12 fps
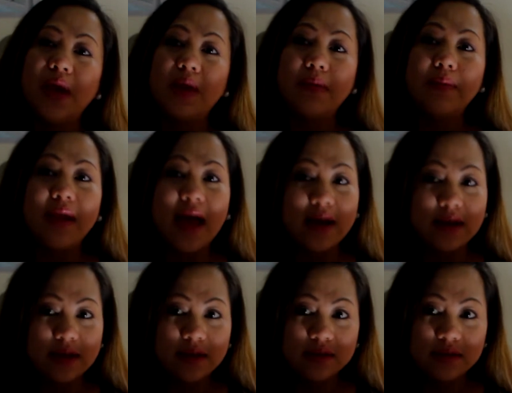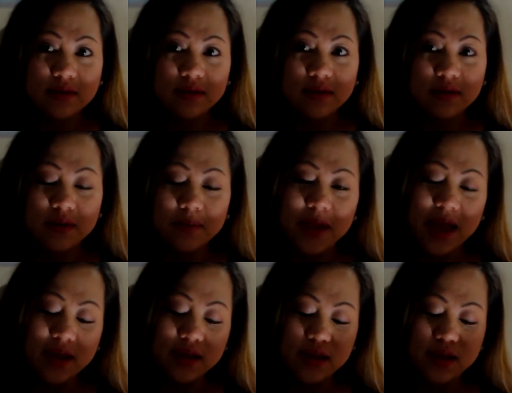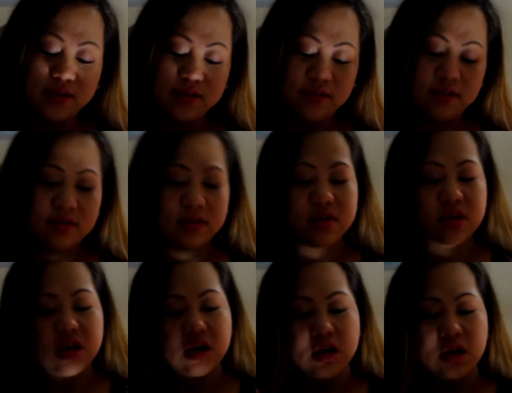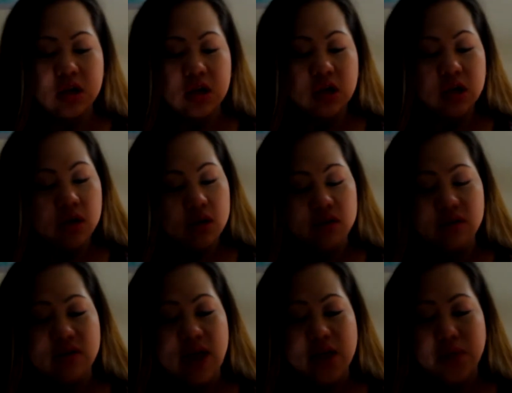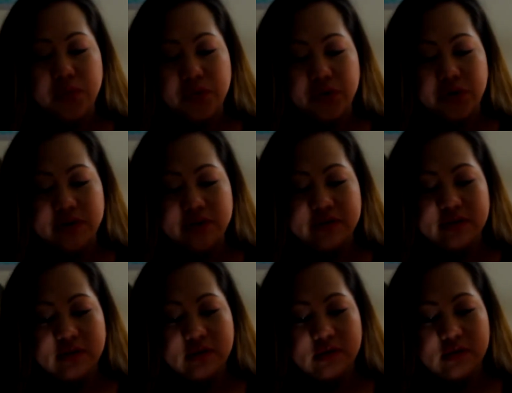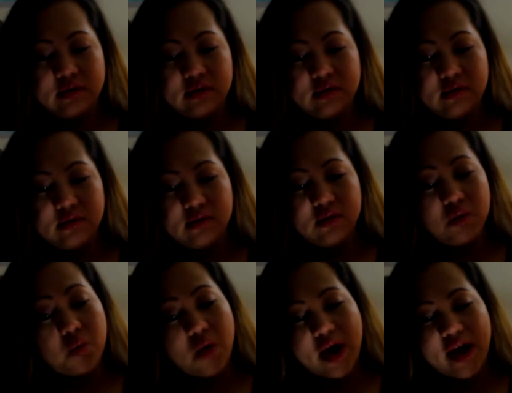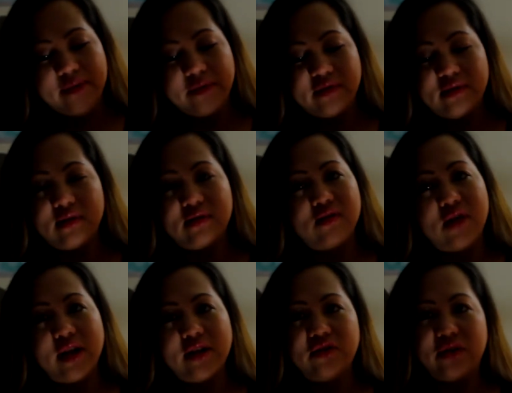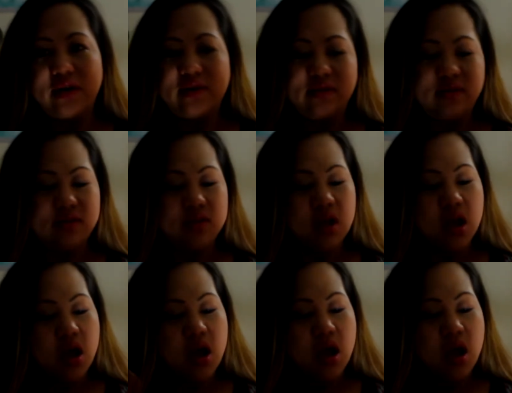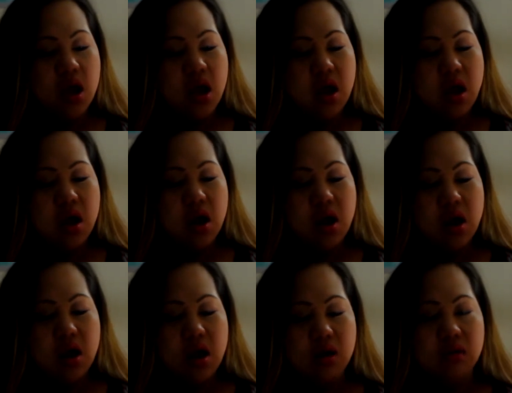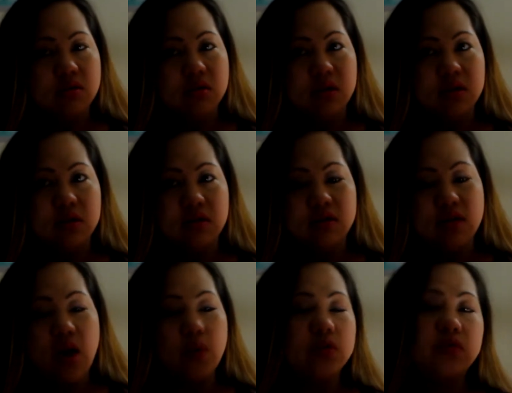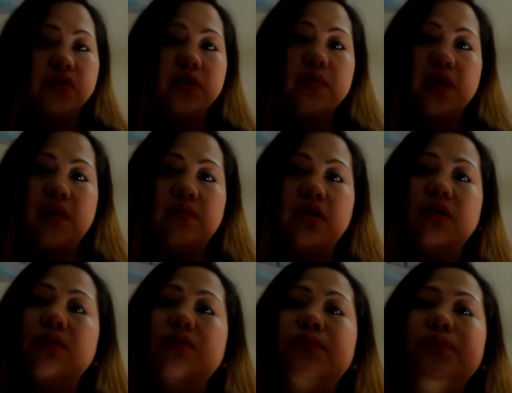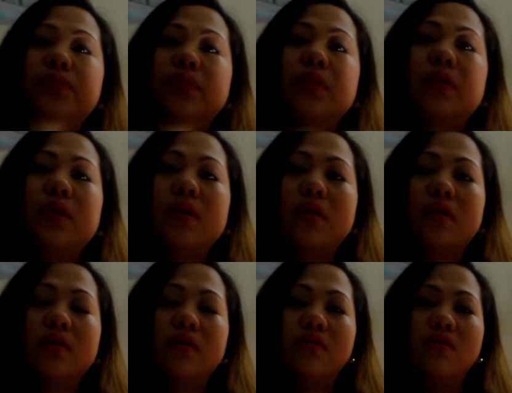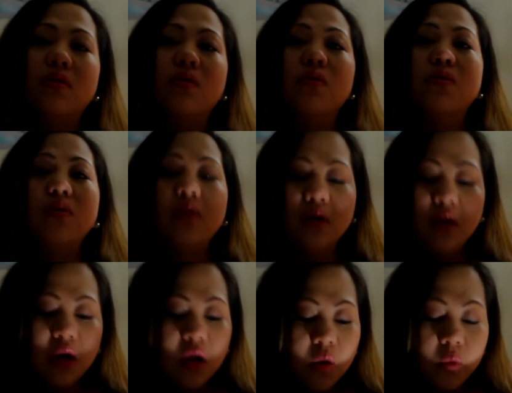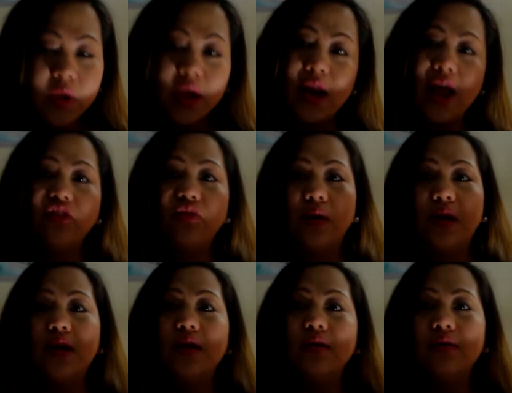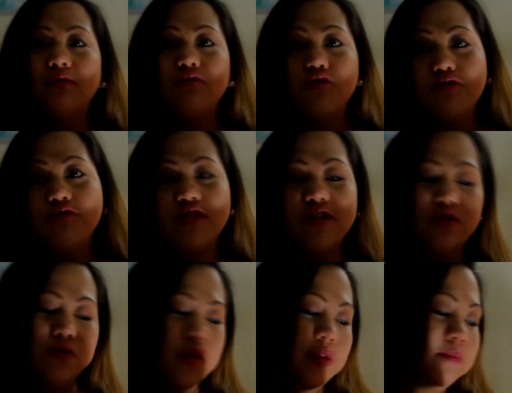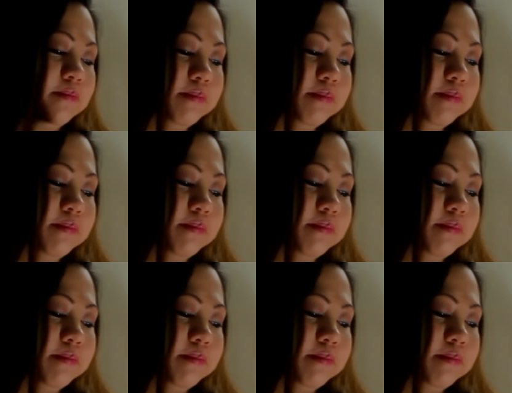baby blanket, blankets, the diapers, the wipes, the toiletries, and towels for the baby. So we can actually use this one.